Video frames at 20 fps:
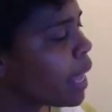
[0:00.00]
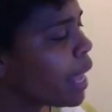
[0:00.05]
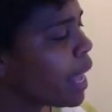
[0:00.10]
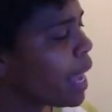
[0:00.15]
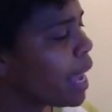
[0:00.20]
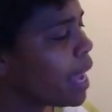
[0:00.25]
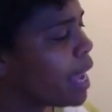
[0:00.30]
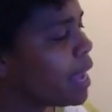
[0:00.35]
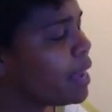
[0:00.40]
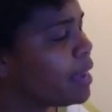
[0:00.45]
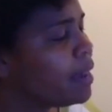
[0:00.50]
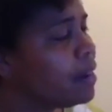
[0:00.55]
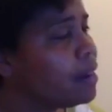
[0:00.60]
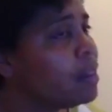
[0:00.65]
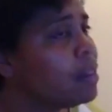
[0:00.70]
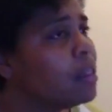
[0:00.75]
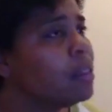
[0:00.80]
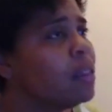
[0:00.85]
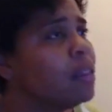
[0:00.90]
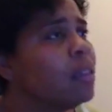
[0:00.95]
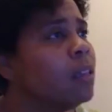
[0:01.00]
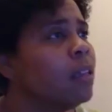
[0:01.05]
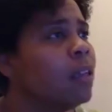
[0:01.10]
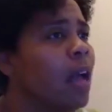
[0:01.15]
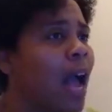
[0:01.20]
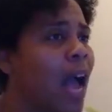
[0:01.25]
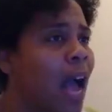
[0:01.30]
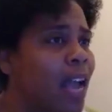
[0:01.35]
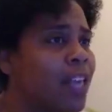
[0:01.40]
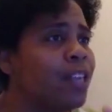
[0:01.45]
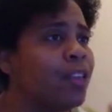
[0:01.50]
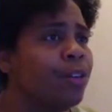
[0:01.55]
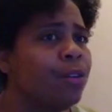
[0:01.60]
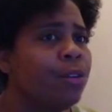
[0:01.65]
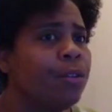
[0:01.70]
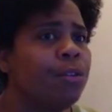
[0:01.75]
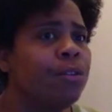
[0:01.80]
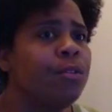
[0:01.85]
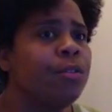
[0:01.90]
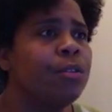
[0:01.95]
And I
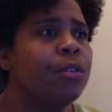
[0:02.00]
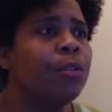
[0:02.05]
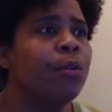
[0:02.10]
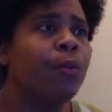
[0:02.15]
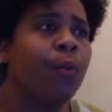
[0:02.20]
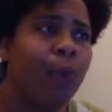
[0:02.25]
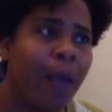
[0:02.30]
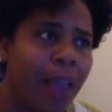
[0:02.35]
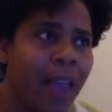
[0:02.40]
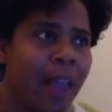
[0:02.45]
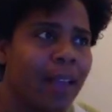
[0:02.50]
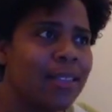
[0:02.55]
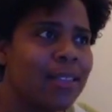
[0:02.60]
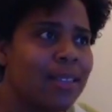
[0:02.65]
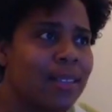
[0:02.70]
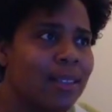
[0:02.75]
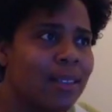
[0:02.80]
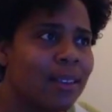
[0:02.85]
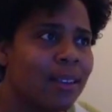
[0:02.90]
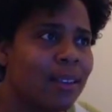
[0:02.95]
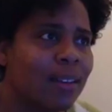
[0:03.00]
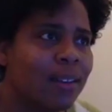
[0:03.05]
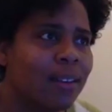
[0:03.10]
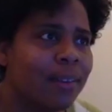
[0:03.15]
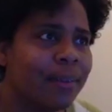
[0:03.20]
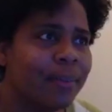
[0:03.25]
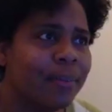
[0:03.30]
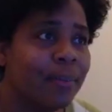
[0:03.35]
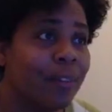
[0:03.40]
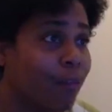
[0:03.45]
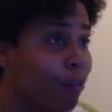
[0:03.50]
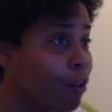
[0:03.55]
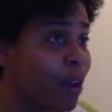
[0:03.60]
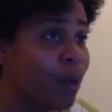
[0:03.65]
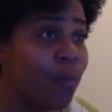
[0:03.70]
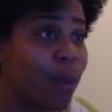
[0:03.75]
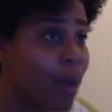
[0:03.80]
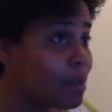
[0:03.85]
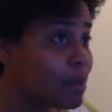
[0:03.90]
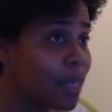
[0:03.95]
used Wix,
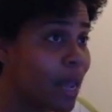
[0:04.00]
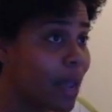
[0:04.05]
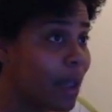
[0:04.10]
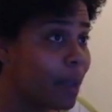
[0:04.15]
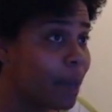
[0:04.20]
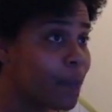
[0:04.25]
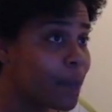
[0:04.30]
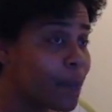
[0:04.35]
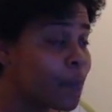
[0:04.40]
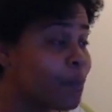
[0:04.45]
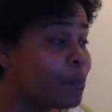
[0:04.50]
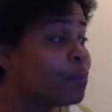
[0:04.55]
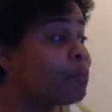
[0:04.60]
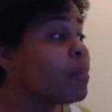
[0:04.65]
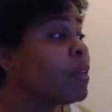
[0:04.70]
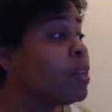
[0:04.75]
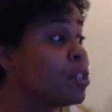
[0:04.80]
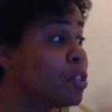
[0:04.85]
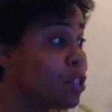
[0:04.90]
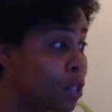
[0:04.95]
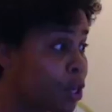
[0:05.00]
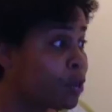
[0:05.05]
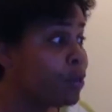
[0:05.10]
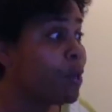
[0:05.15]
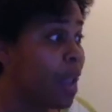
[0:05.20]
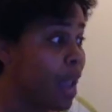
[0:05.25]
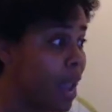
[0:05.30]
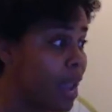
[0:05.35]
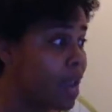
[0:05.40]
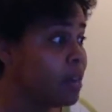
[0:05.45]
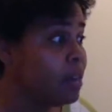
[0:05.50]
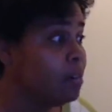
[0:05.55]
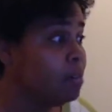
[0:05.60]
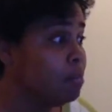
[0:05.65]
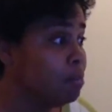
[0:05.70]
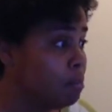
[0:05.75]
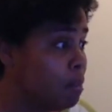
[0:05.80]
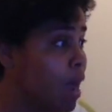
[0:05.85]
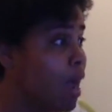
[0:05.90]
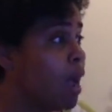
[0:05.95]
free website, to create
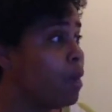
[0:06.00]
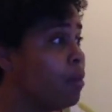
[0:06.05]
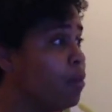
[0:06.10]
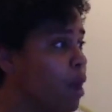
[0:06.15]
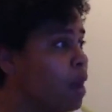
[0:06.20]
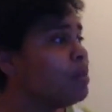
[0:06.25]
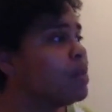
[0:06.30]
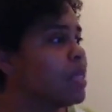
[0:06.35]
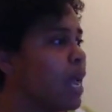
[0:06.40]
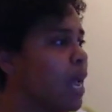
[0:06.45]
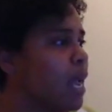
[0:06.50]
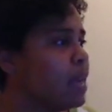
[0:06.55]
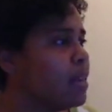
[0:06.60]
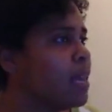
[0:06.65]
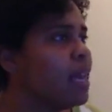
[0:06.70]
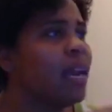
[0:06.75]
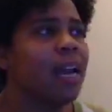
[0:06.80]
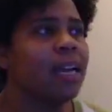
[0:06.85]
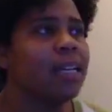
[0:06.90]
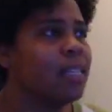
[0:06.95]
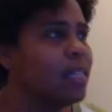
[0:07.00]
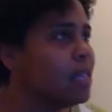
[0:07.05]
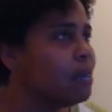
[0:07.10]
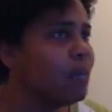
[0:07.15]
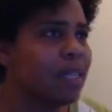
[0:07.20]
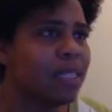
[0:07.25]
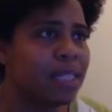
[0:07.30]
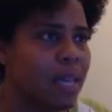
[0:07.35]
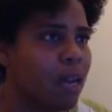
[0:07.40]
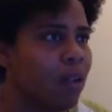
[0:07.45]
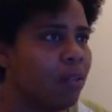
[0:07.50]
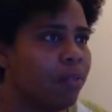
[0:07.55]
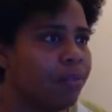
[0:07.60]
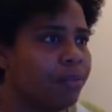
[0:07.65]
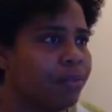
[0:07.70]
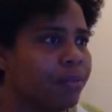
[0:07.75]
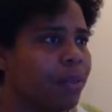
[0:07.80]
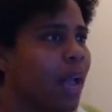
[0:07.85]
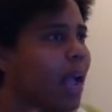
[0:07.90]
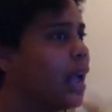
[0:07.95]
my website. And I did it myself.
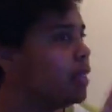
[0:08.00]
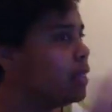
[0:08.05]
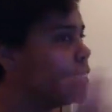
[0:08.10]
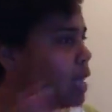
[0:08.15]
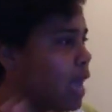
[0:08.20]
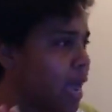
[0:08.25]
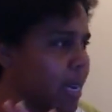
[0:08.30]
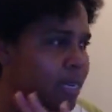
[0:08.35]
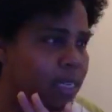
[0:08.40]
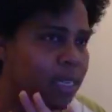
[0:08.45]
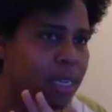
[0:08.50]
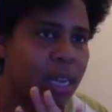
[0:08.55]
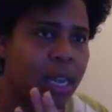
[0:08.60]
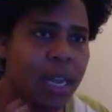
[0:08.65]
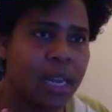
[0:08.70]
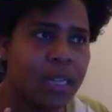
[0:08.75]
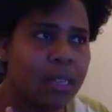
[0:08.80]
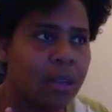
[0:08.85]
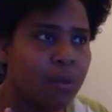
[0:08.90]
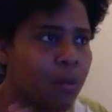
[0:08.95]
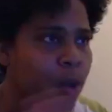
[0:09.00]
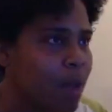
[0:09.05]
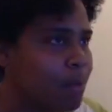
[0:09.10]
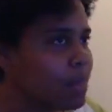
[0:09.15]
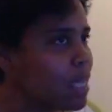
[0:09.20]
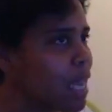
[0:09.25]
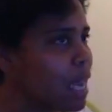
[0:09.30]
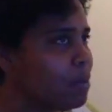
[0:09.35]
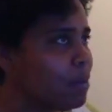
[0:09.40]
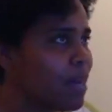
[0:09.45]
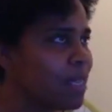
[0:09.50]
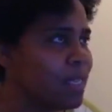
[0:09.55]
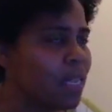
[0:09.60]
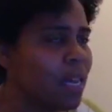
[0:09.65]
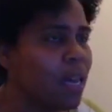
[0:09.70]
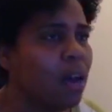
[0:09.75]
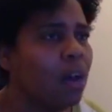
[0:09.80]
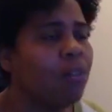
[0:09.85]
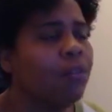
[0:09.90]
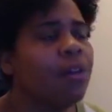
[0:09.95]
I did the website
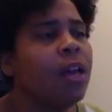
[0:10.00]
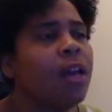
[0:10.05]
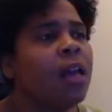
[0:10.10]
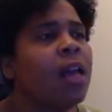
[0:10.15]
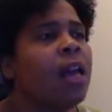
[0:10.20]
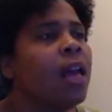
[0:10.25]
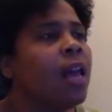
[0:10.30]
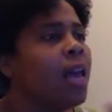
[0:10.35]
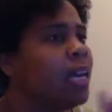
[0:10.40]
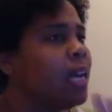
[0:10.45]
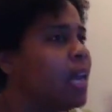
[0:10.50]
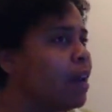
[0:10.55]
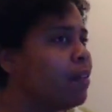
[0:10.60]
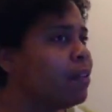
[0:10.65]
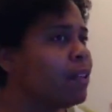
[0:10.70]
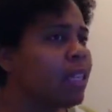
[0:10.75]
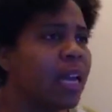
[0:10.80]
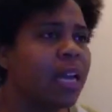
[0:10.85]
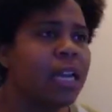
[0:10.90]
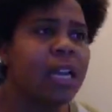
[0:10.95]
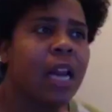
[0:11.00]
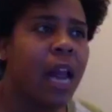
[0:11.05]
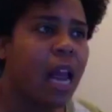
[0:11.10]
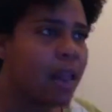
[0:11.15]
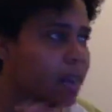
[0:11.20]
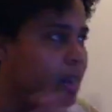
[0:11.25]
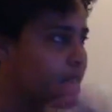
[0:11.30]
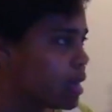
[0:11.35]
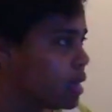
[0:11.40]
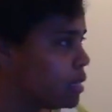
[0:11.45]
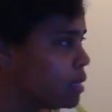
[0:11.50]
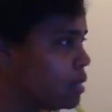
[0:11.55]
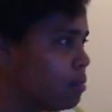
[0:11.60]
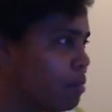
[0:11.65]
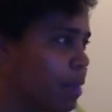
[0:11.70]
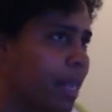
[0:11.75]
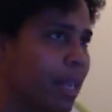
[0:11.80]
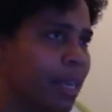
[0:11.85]
myself and everything because